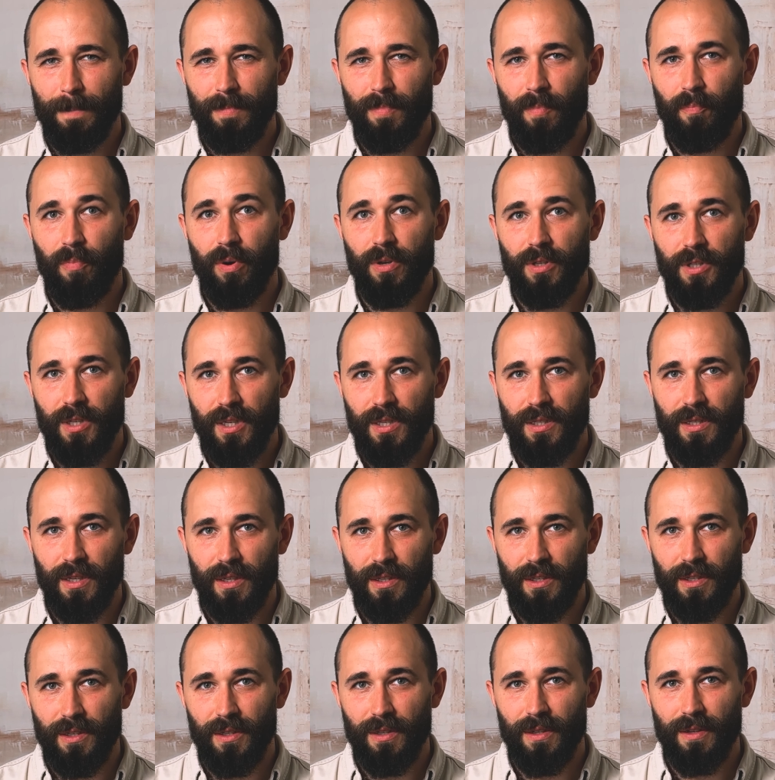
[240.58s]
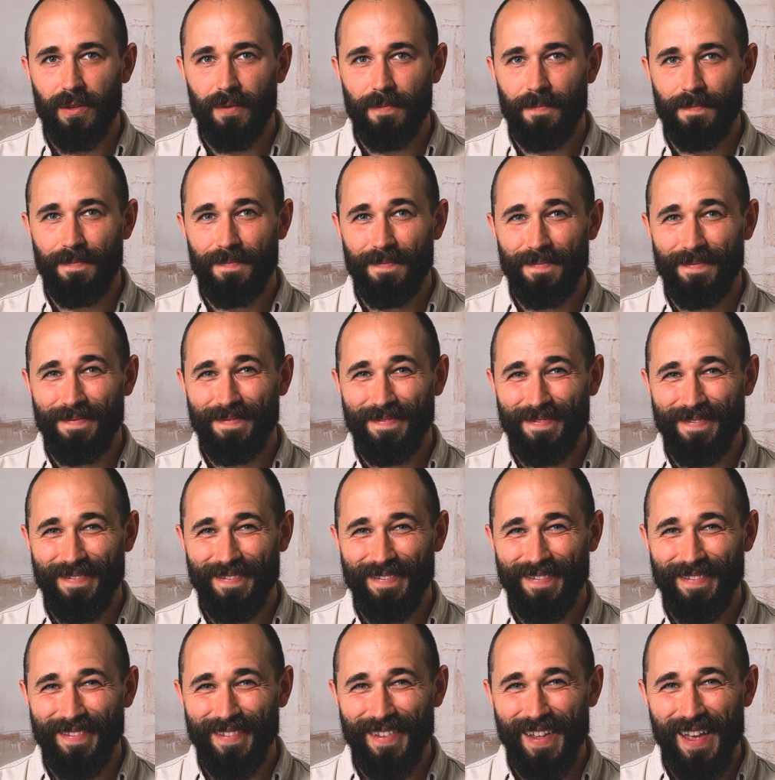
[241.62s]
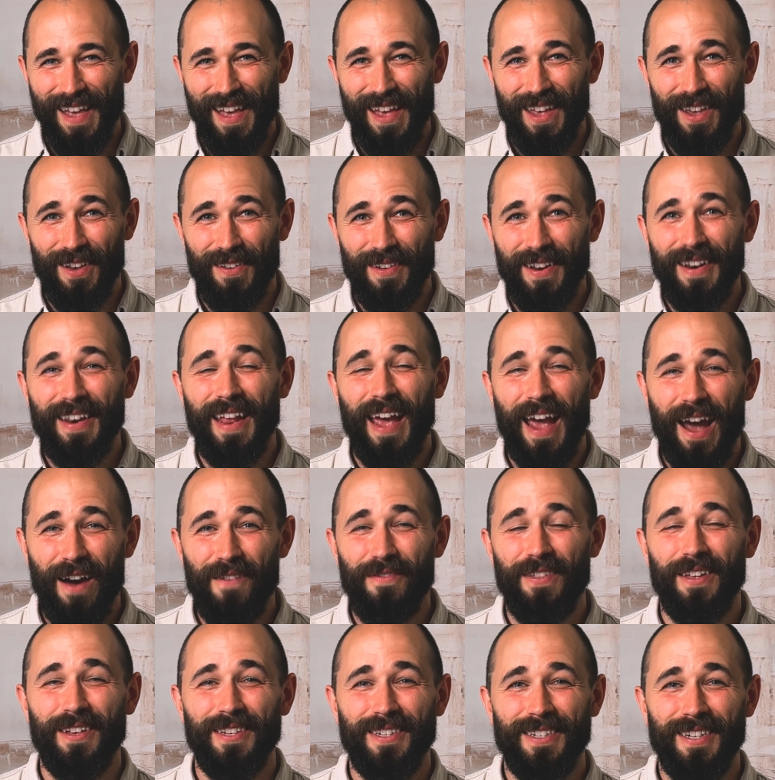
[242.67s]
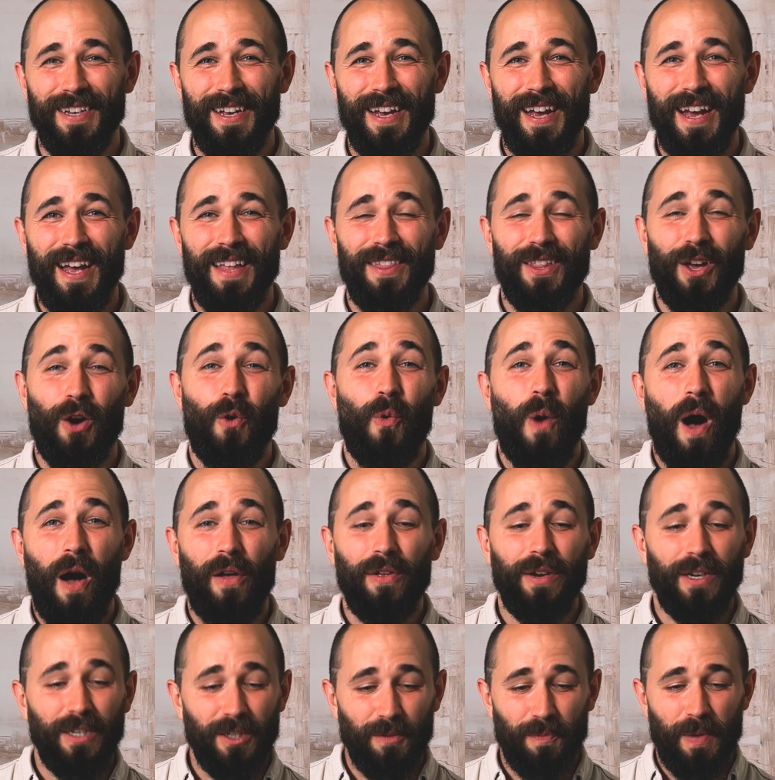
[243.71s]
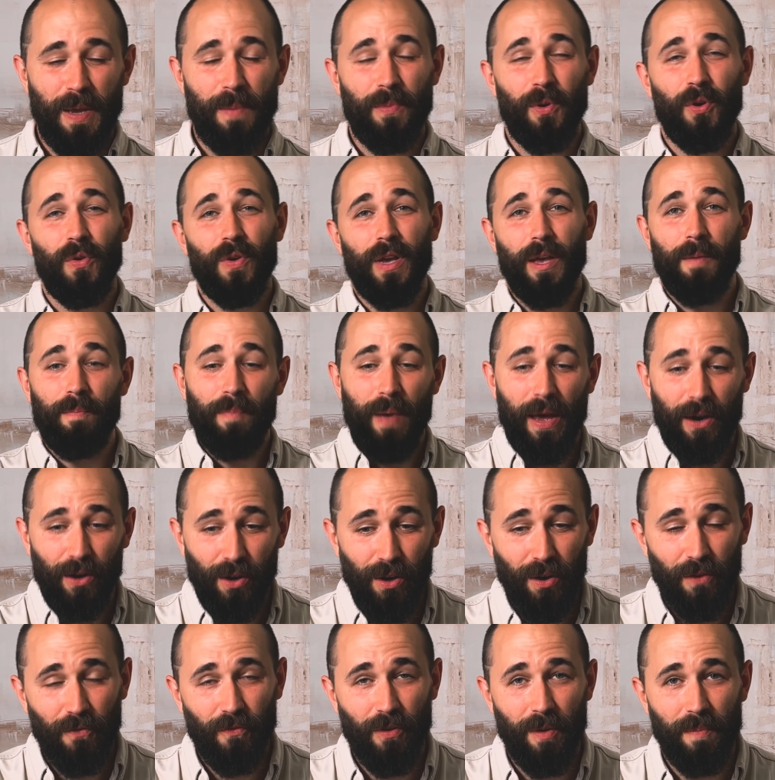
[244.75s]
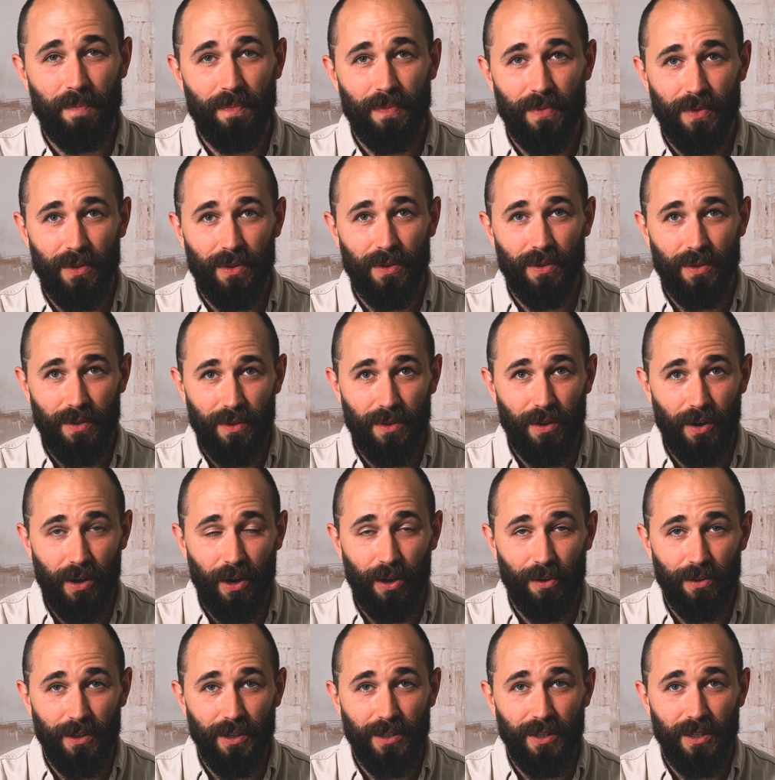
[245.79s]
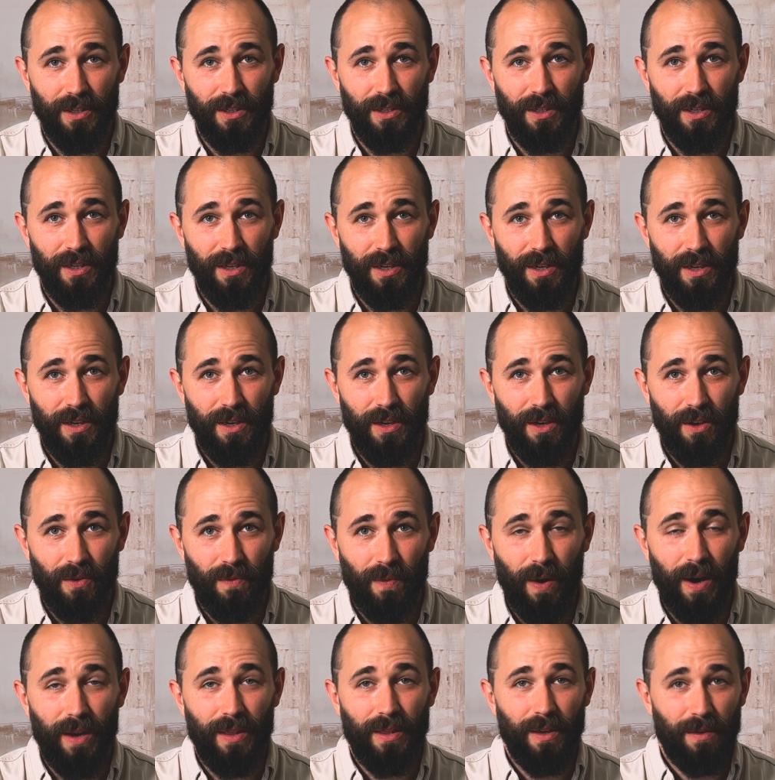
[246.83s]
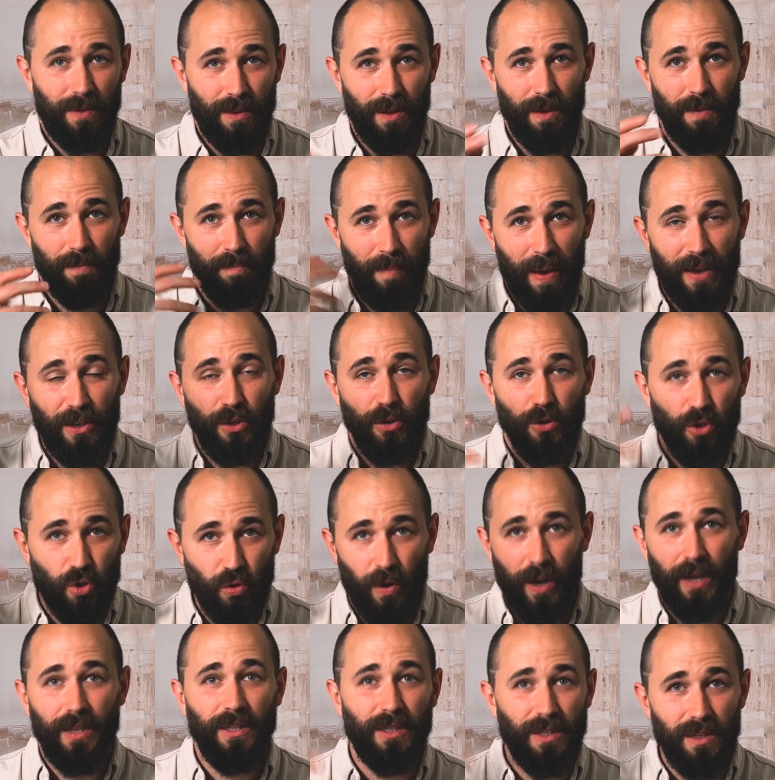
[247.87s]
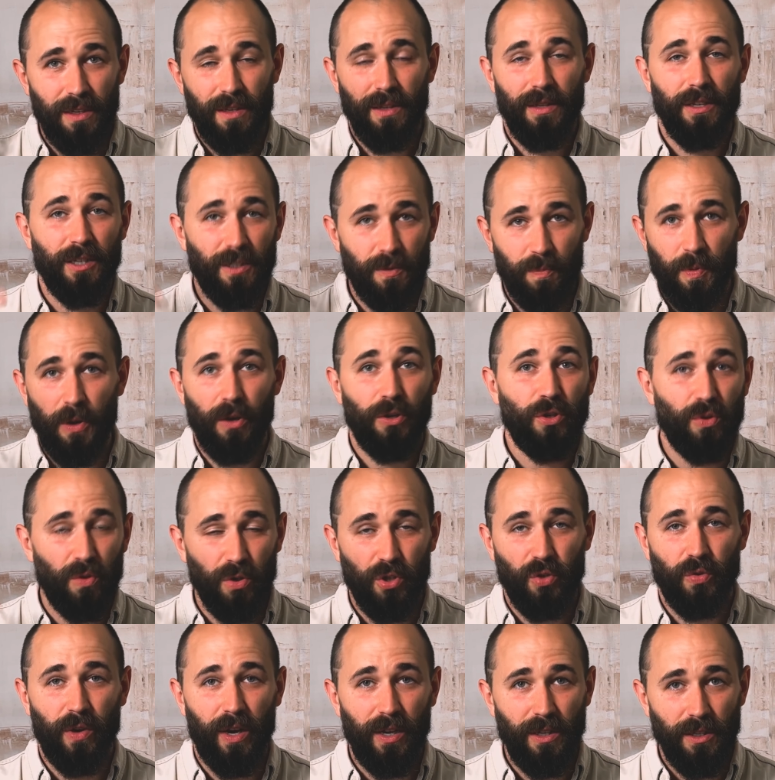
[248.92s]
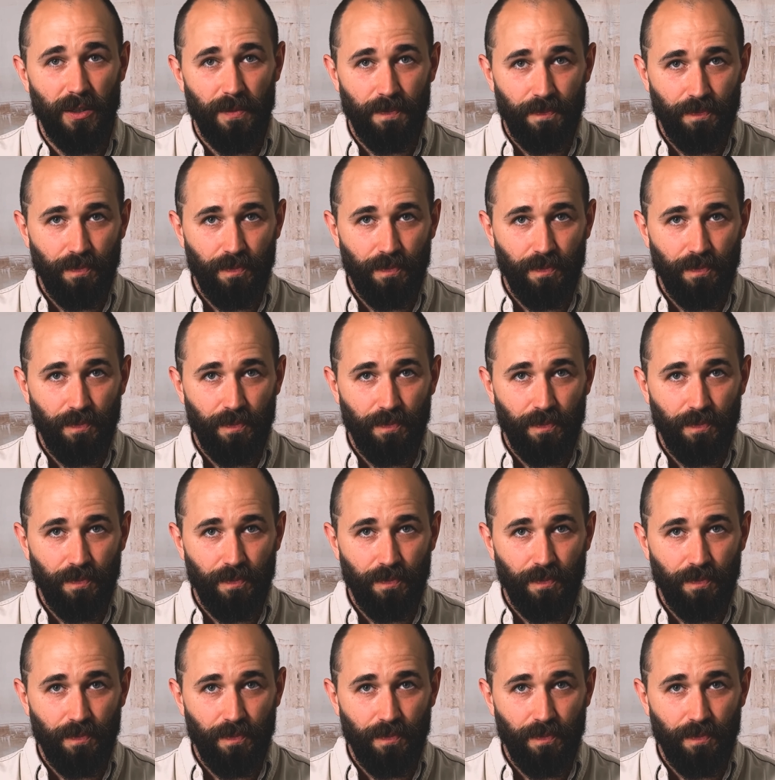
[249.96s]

Persistence. You need to have this. The qualities of people who get better from their illnesses, right? The mental traits, the spiritual traits,